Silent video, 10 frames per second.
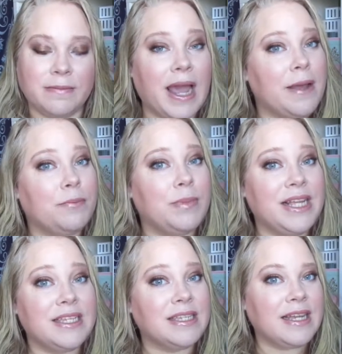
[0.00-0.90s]
and
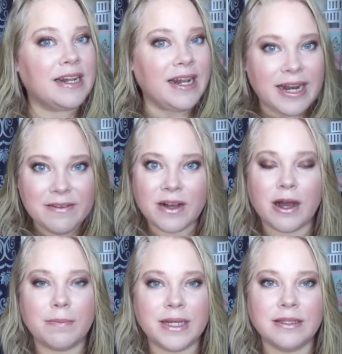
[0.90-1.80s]
please leave a
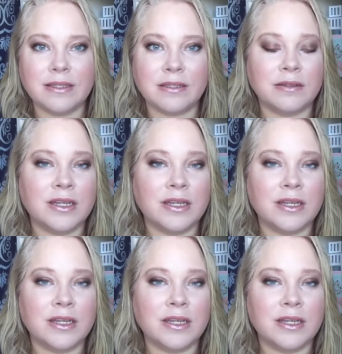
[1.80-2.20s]
comment